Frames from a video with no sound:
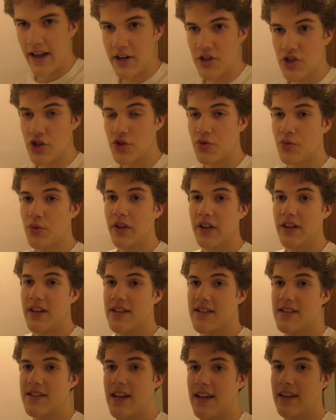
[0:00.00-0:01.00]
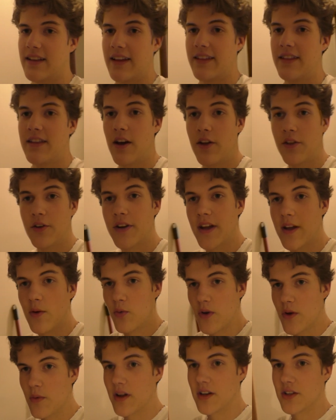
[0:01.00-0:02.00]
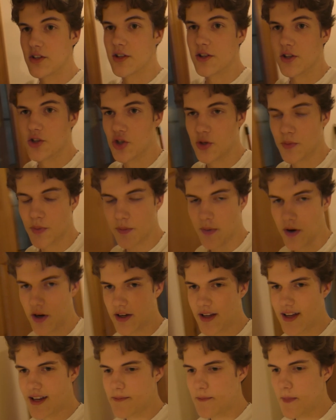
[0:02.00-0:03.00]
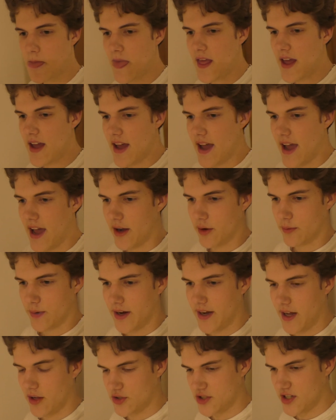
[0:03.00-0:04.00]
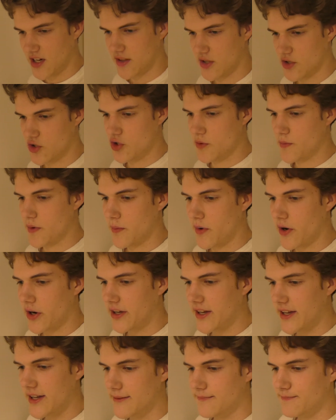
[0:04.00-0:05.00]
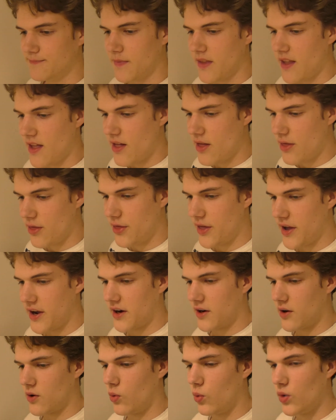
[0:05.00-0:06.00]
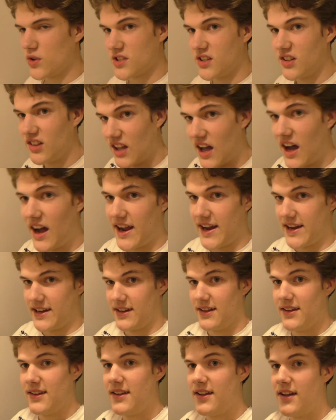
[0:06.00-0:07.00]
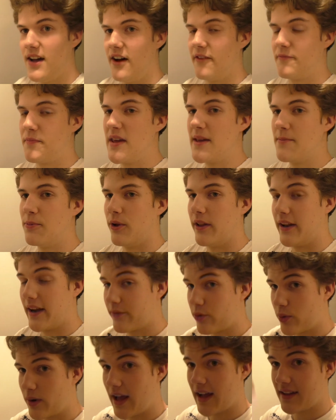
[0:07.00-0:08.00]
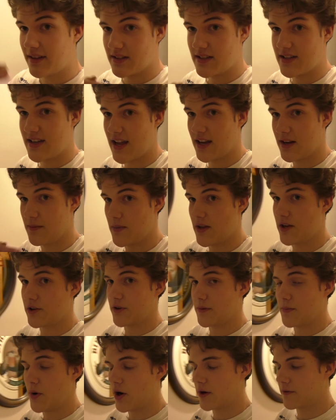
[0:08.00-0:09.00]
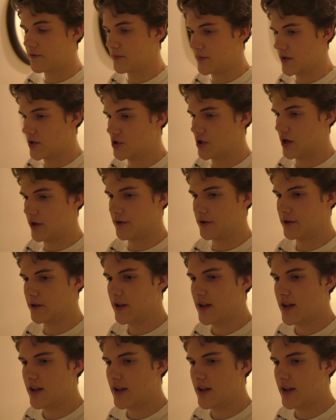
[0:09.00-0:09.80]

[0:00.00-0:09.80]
it's just really insane. Like the other day we went to the supermarket, and right outside the supermarket there was a line of people and everyone had to stand a meter apart from each other.